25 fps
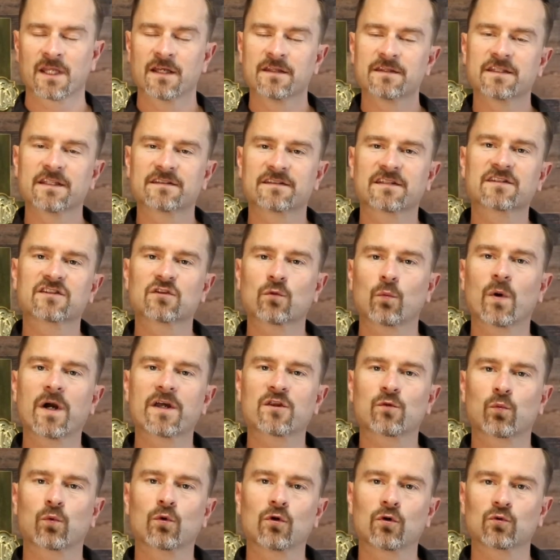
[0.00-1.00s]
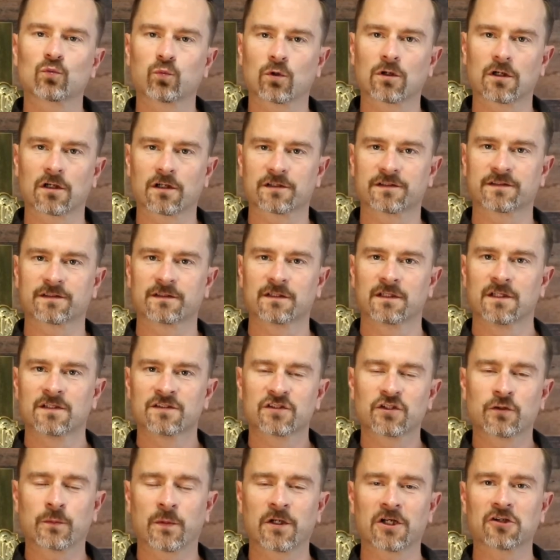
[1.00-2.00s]
This is the way the world works. So
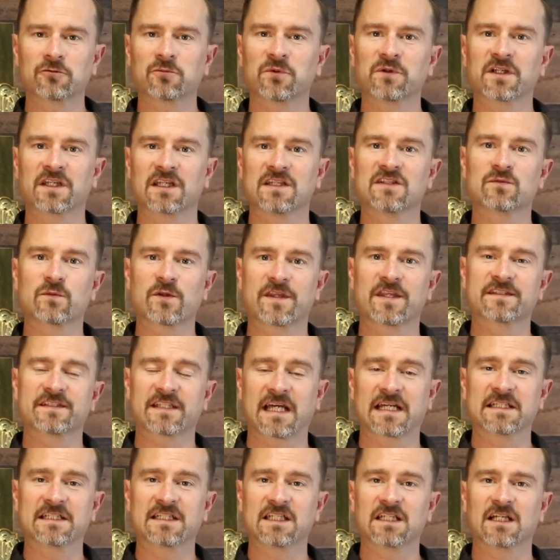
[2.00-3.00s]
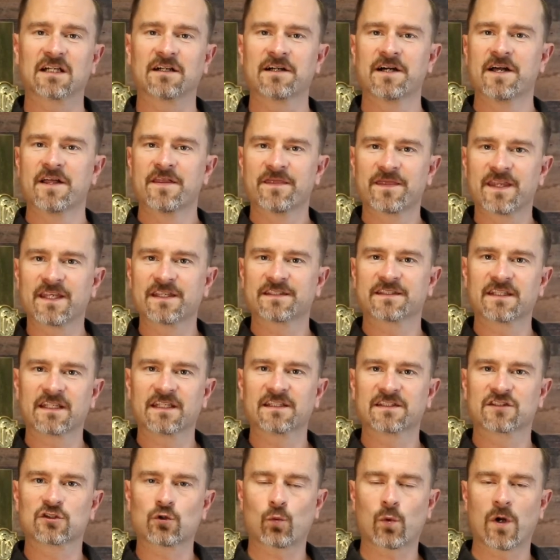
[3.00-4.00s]
the parable begins with this idea, this
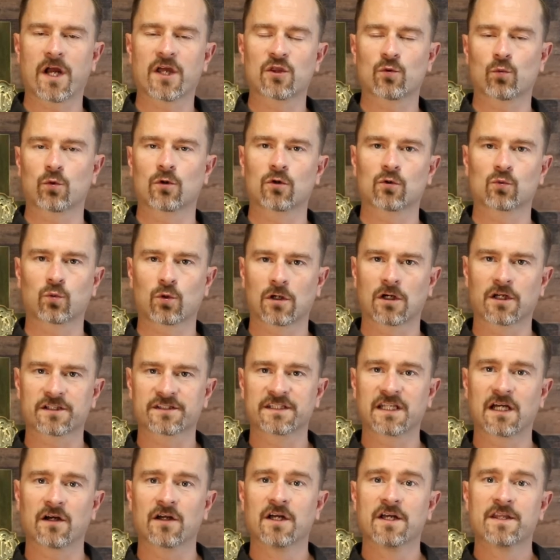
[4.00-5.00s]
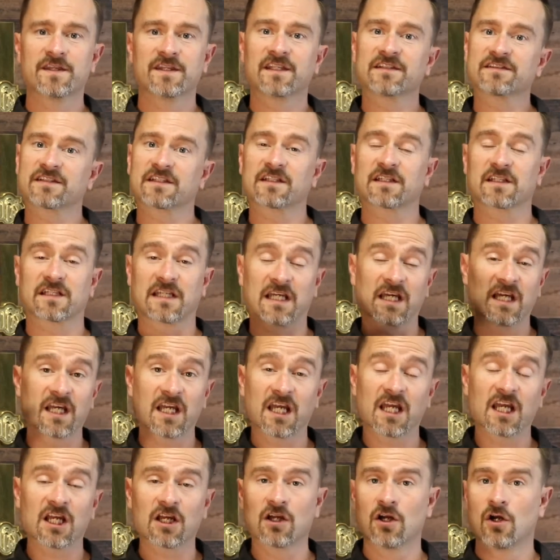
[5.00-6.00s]
is the way the world works. Now, this
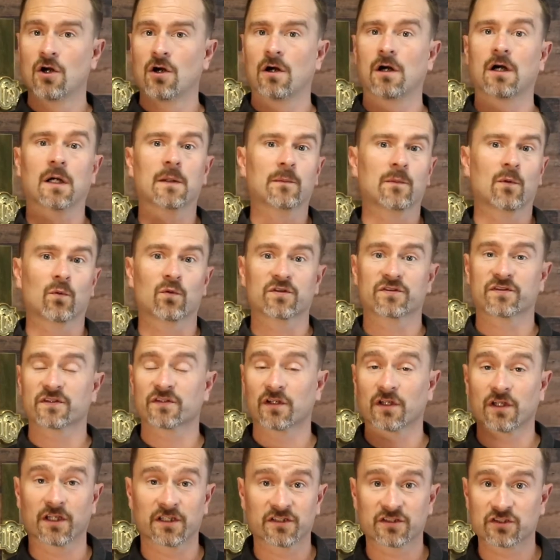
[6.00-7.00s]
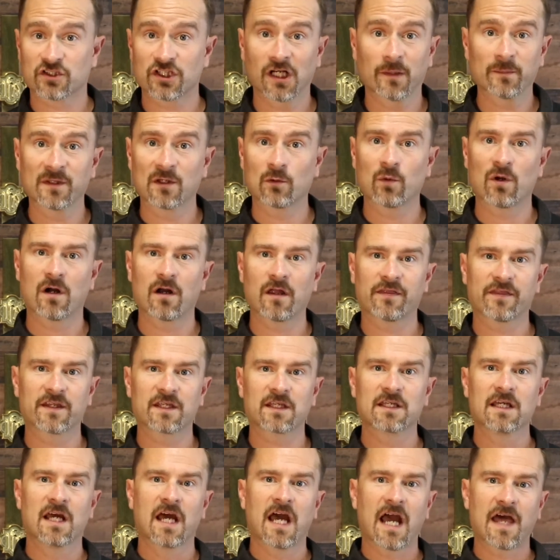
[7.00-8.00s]
king was extremely
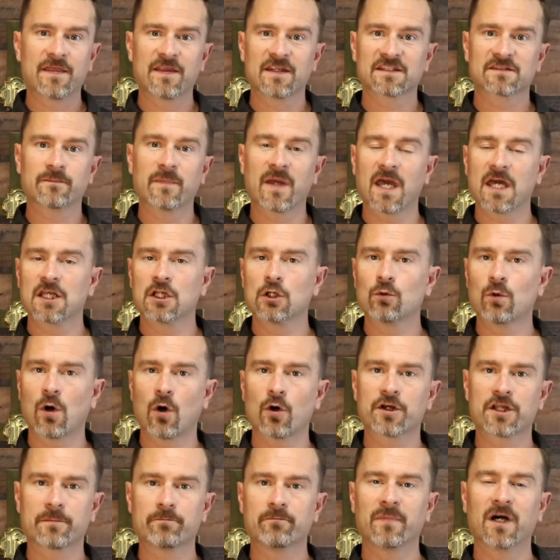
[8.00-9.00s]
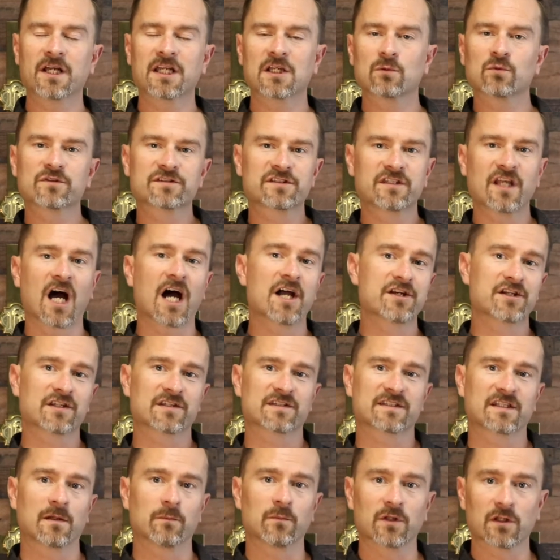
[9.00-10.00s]
wealthy, and this man who owed him money was not just
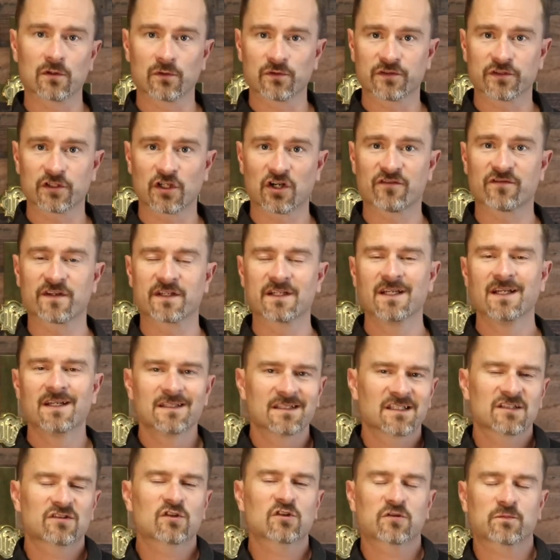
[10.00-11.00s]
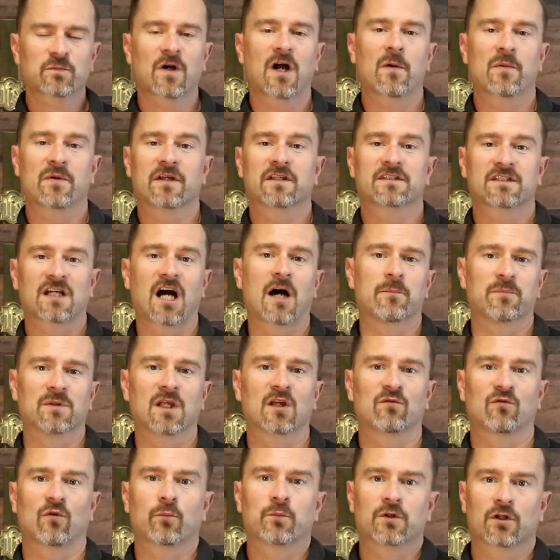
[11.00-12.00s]
some little servant. This was probably a
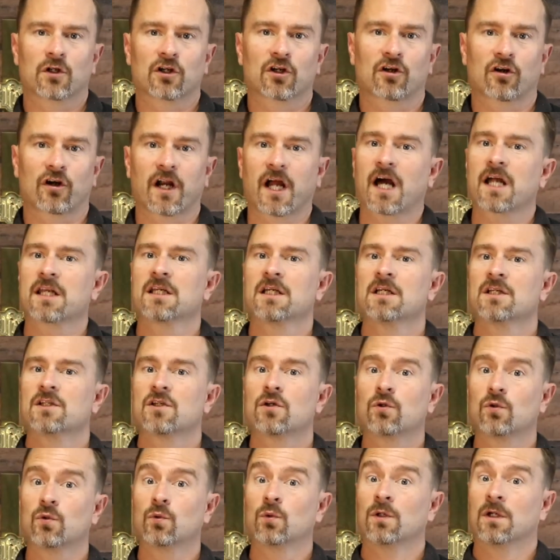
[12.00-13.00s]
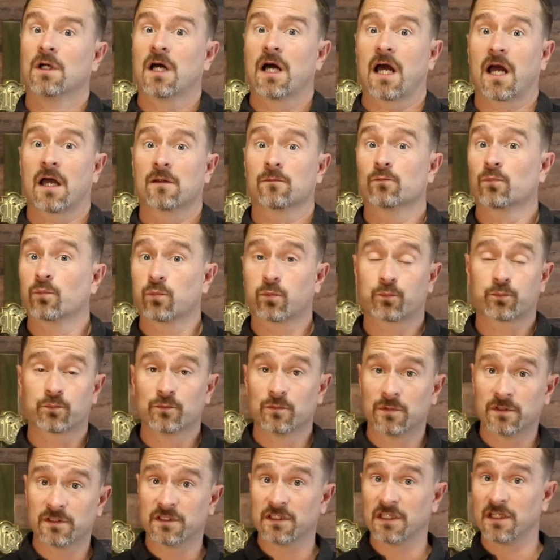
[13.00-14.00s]
top-level bureaucrat who
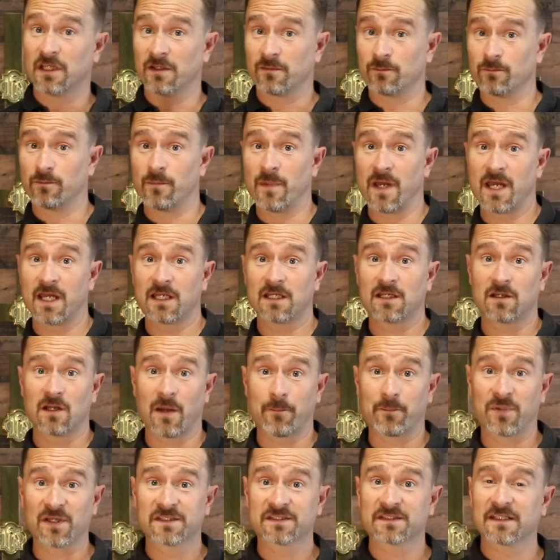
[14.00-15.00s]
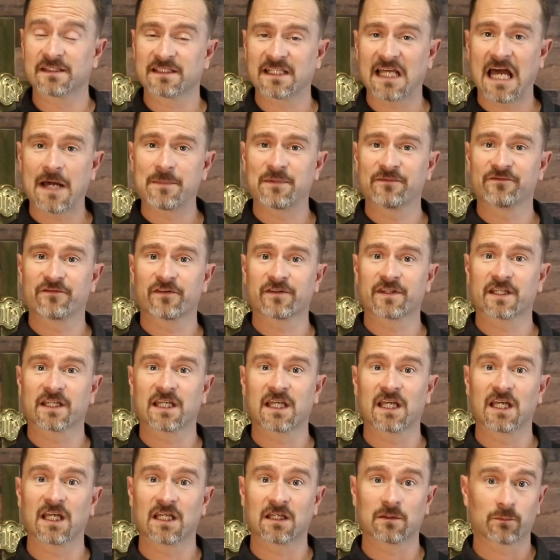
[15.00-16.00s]
made business happen for the
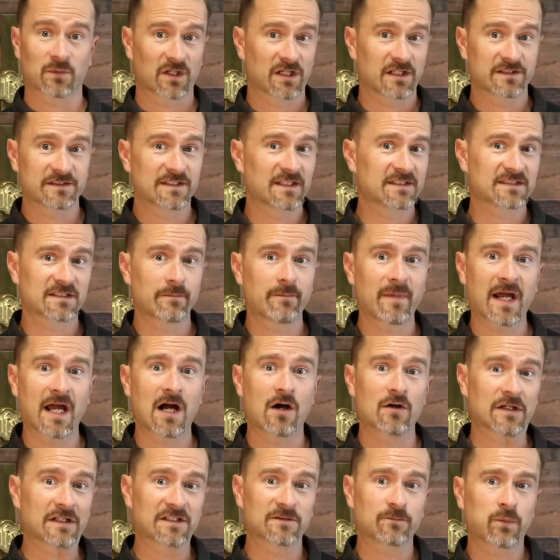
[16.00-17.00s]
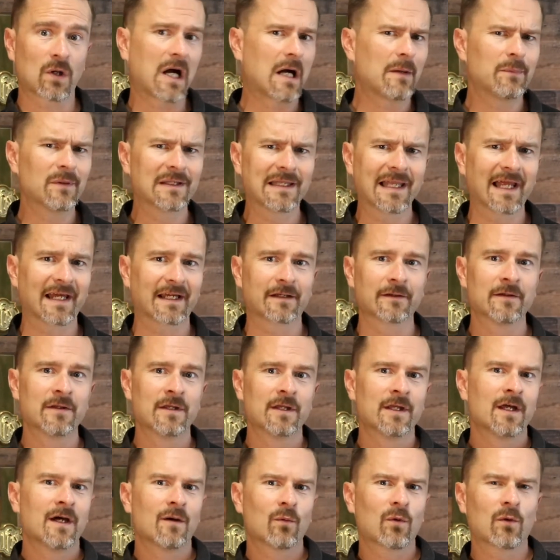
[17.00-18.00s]
king, because this amount is probably like
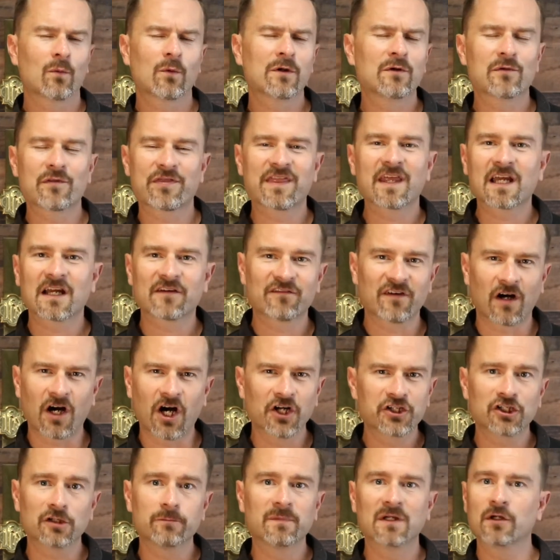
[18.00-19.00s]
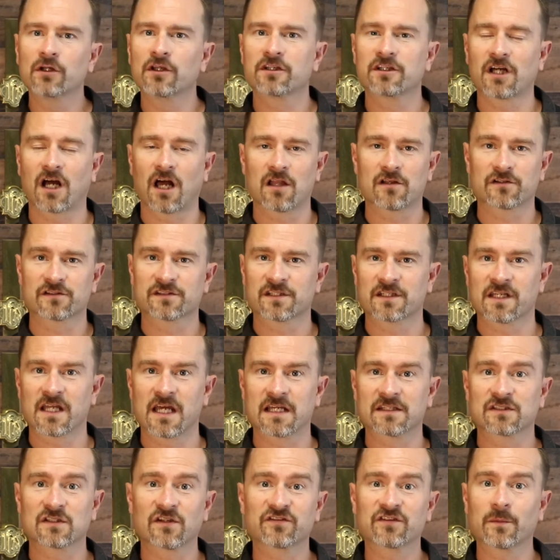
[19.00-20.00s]
what we would think of $100 million today.
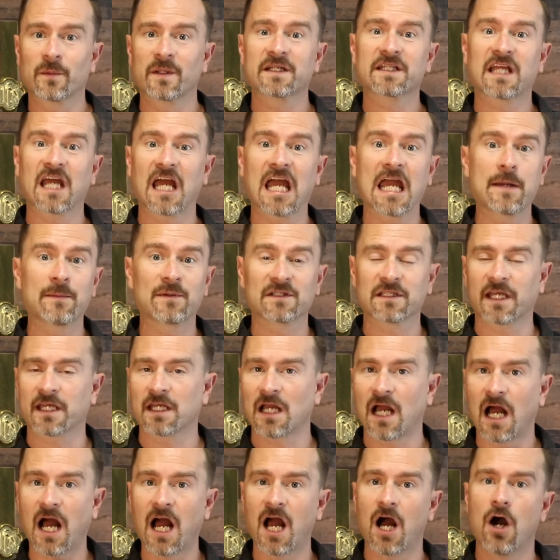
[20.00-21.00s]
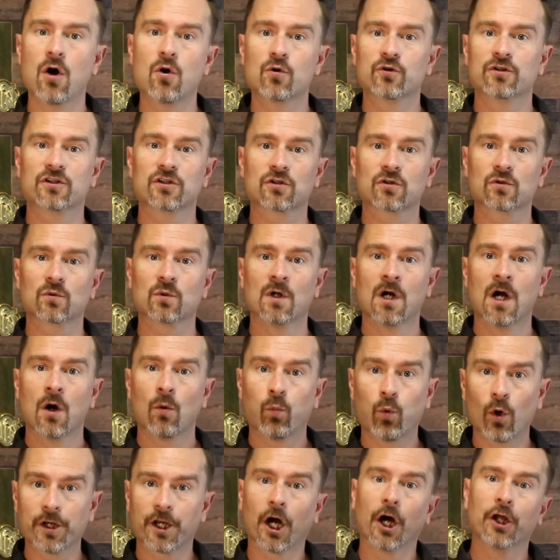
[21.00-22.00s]
So if somebody came and like, I owed you
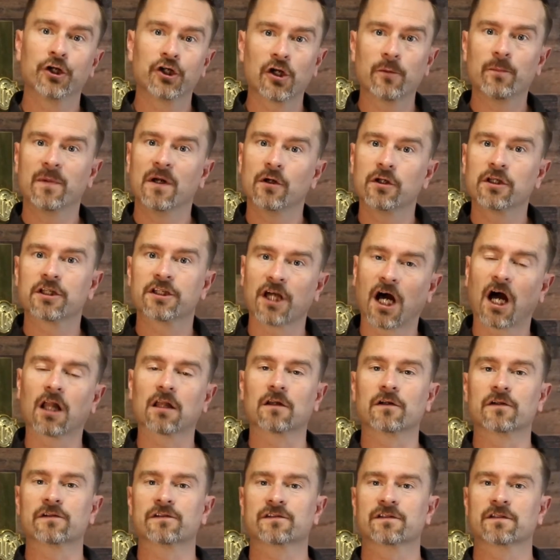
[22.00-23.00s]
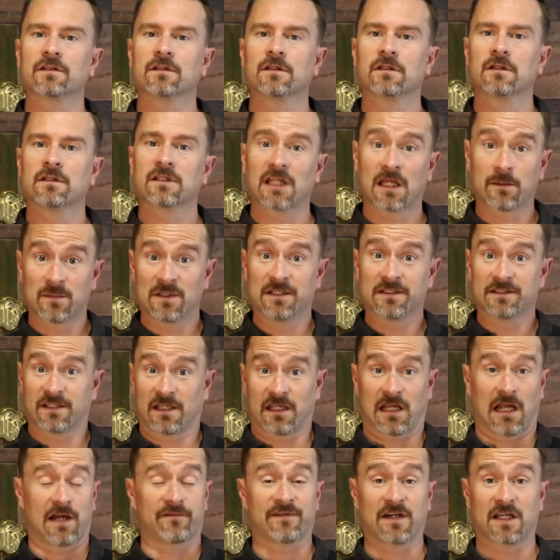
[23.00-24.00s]
$100 million, that means
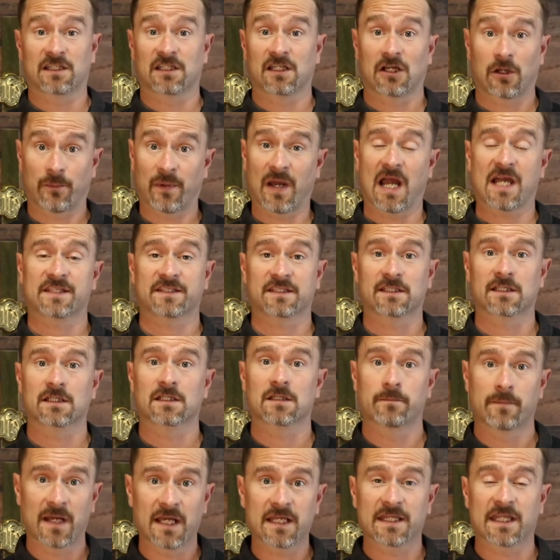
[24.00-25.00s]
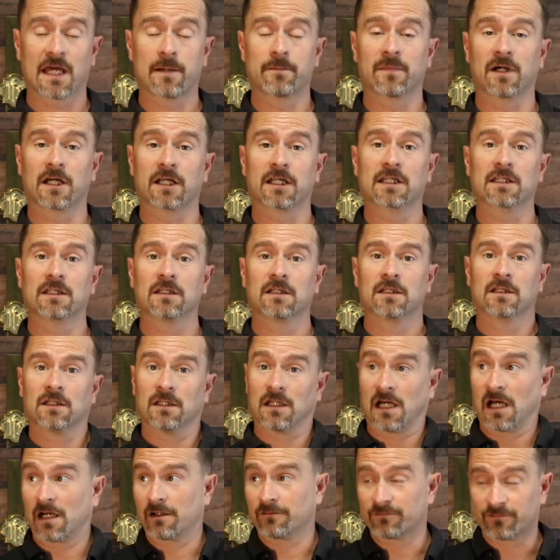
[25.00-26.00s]
like I've had the capacity to make that money.
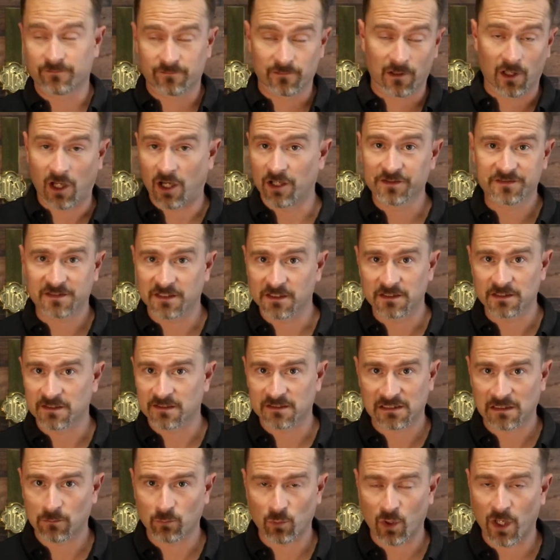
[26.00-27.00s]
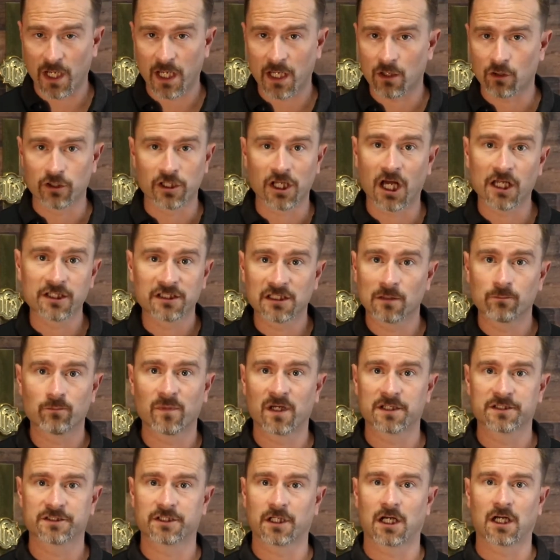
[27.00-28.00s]
I've lost it in some way or not done
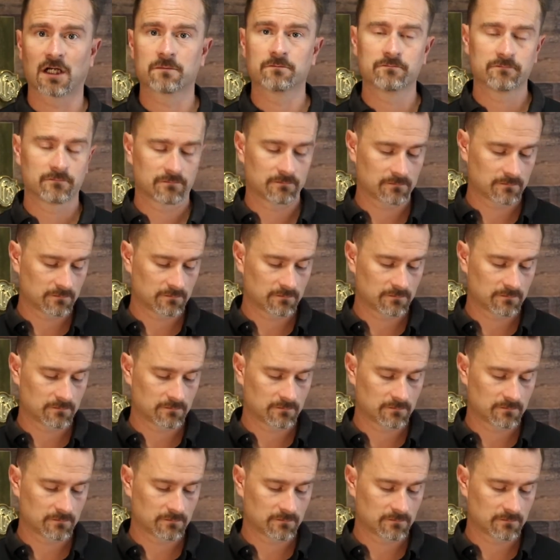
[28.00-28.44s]
my job.